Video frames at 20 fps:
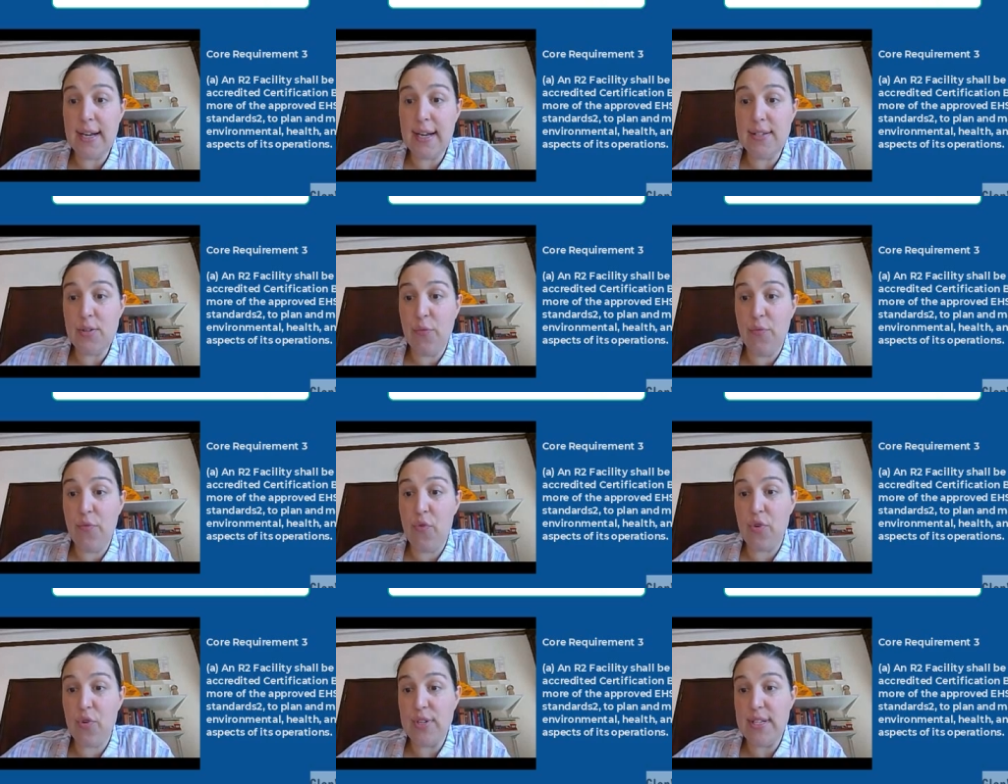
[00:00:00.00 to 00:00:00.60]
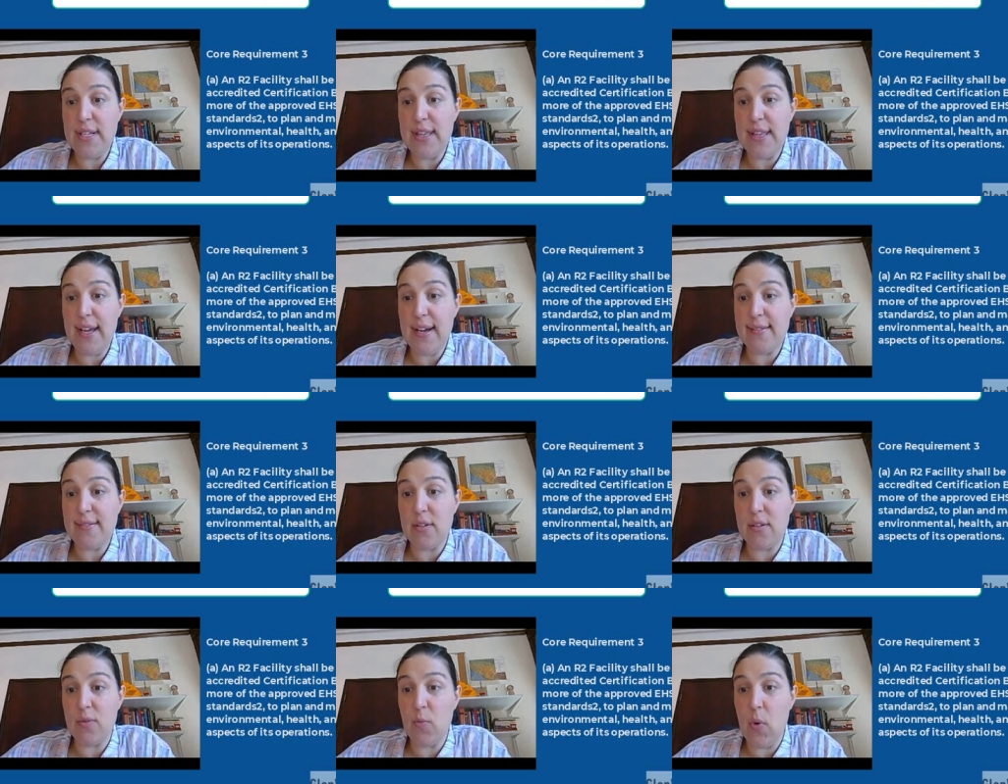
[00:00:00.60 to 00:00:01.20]
ISO
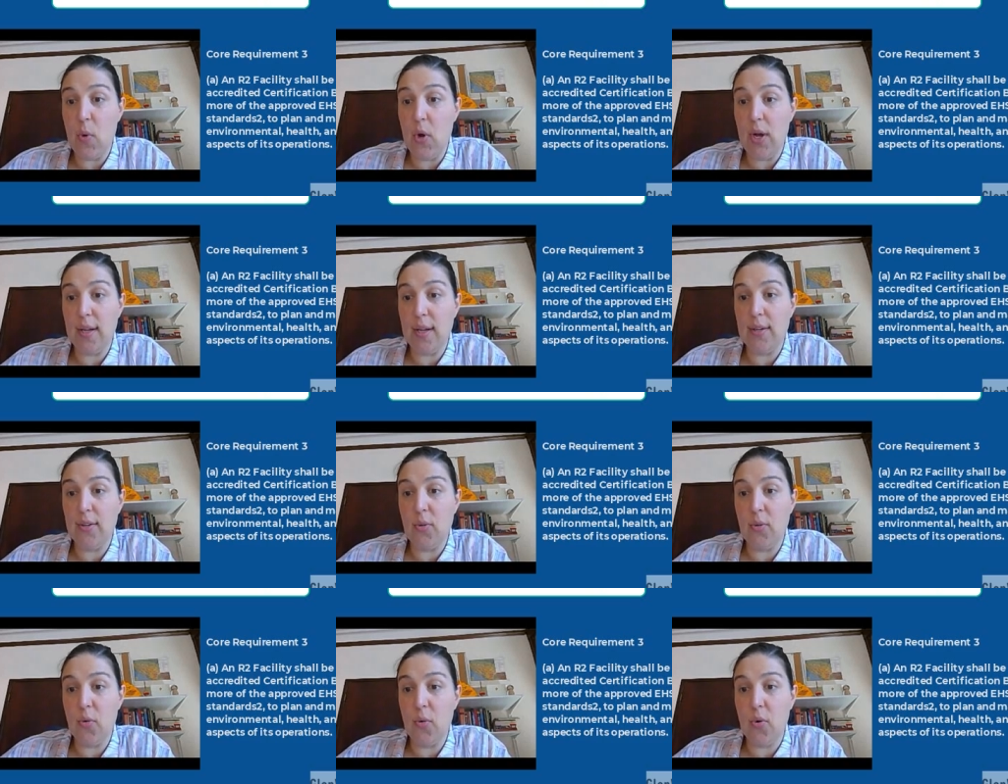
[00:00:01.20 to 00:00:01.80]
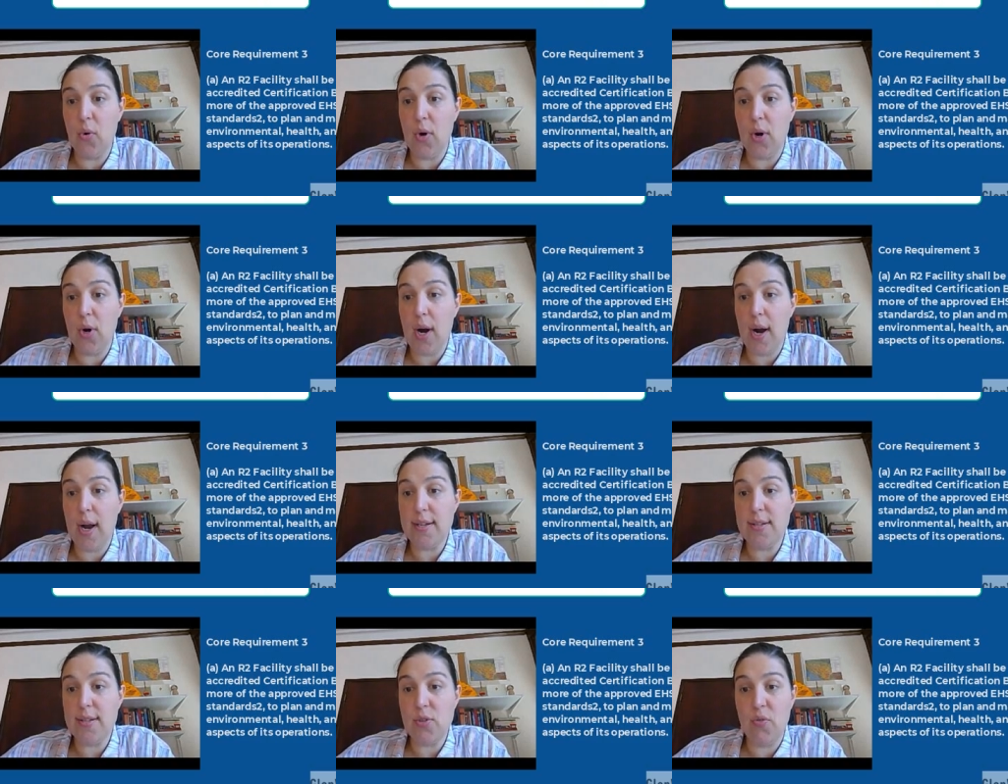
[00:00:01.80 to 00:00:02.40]
14001 or
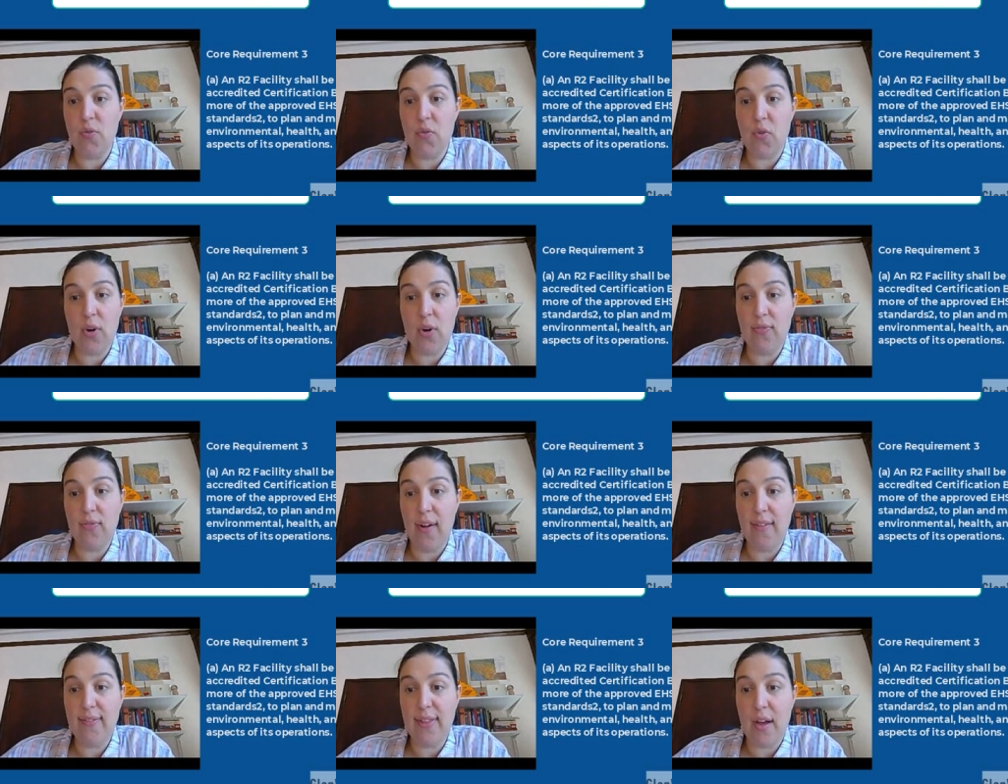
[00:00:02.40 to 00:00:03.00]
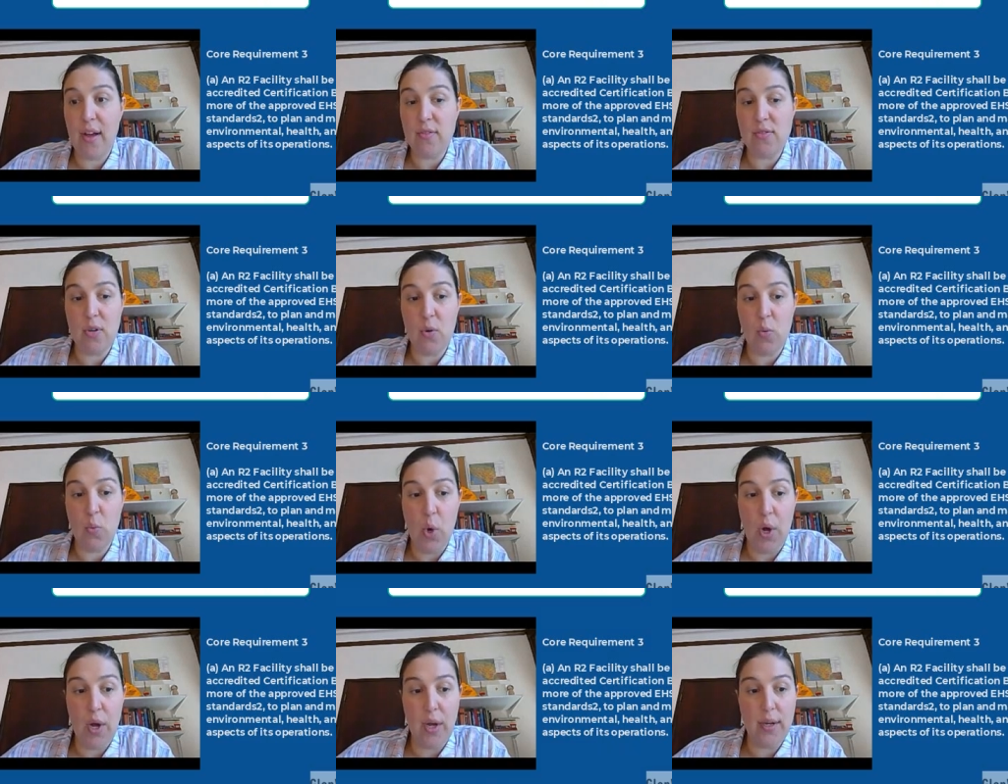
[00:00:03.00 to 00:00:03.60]
ISO
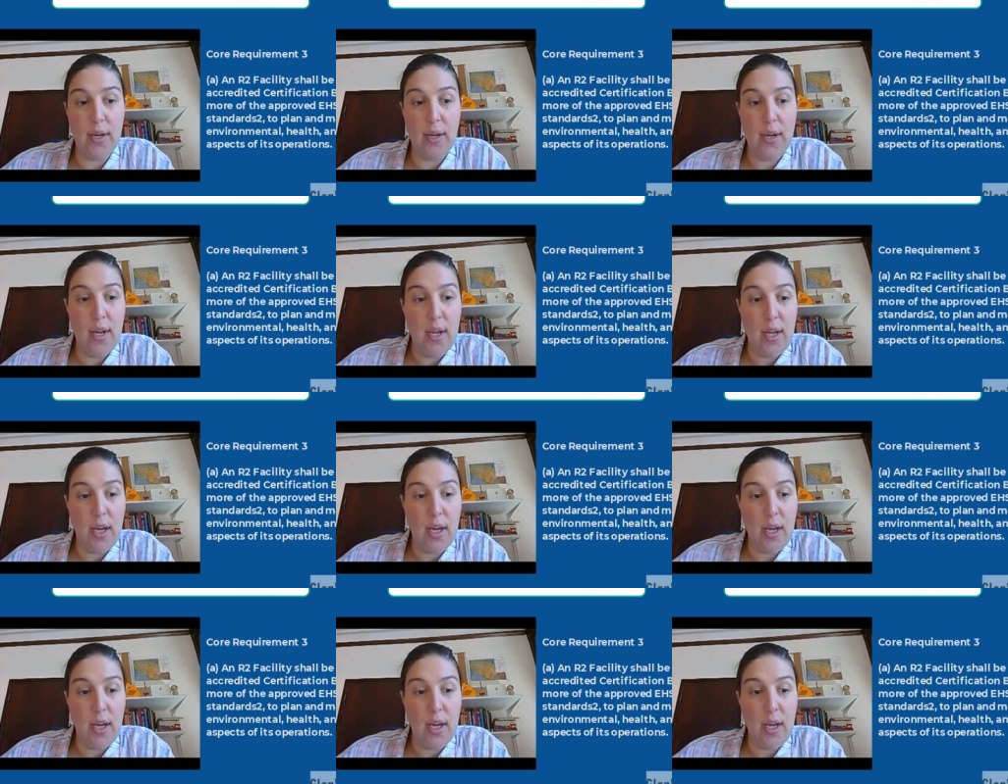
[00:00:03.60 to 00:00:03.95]
45001.